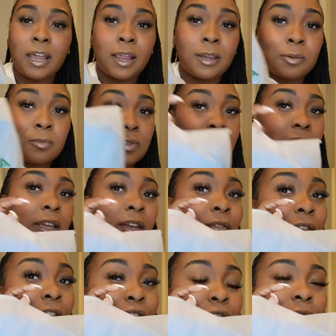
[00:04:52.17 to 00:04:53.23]
item was
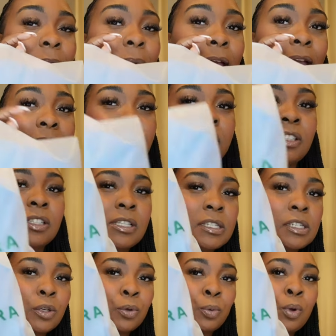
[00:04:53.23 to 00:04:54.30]
individually packaged
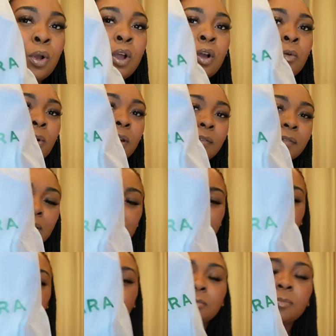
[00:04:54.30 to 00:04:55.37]
into one of these
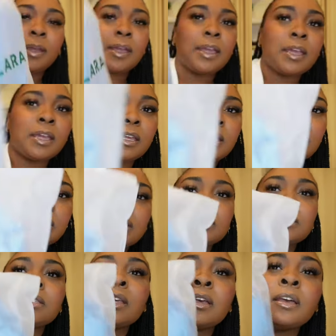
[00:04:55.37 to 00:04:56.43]
little
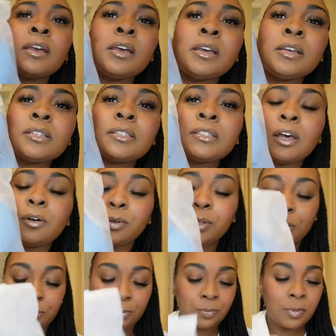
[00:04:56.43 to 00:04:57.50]
bags. So
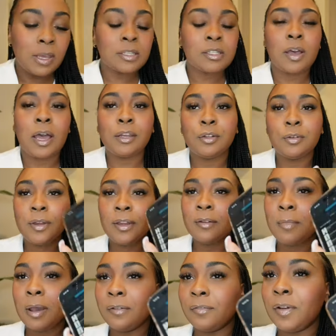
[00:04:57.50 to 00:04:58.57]
cute. So I do have
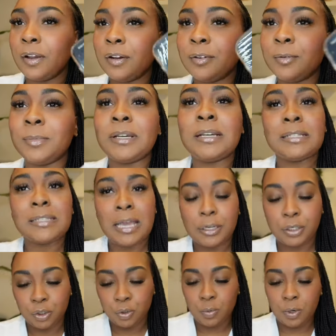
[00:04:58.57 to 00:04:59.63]
my phone because I
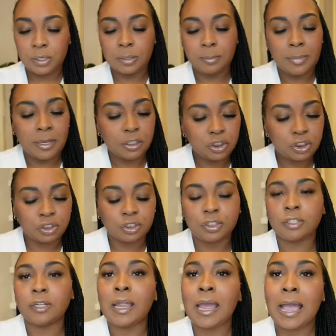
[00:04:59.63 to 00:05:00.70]
do want to make
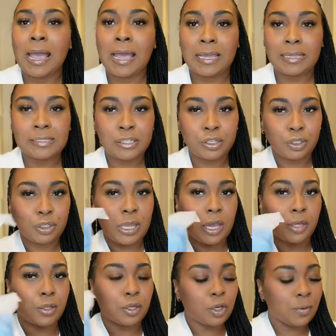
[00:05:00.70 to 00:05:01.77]
sure I tell
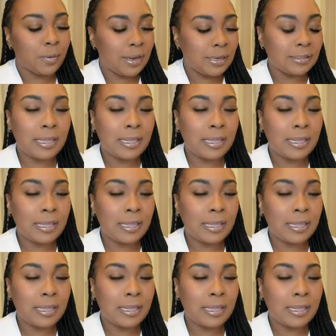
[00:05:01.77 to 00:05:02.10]
y'all the correct